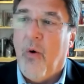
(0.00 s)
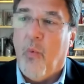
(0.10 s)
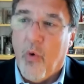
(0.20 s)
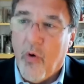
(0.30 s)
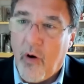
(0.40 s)
a
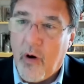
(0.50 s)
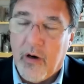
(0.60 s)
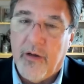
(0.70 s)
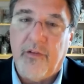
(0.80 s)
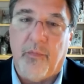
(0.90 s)

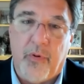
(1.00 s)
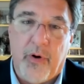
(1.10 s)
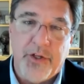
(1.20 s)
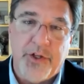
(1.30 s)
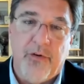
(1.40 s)
war, a
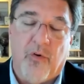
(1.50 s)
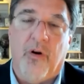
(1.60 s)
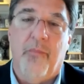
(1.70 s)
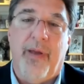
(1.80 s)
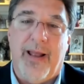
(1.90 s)
depression,
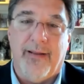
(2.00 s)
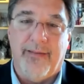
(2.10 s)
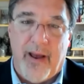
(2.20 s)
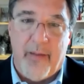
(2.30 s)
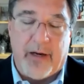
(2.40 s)
or a
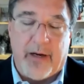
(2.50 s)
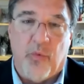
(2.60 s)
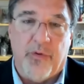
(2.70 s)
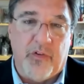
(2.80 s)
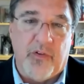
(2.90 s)
pandemic
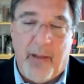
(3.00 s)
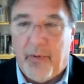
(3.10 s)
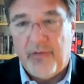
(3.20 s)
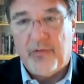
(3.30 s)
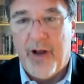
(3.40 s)
will
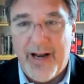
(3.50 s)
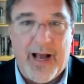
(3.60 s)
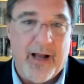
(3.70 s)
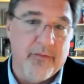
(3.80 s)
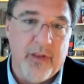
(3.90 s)
snap us right
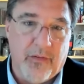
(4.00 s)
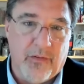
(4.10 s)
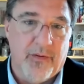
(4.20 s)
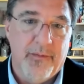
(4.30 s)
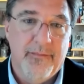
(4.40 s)
out of
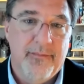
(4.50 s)
this.